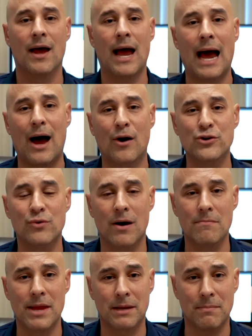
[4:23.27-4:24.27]
how do
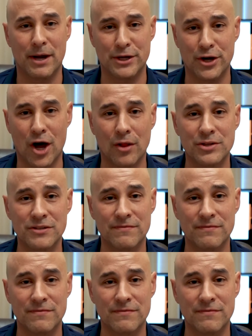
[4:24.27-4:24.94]
I make my knowledge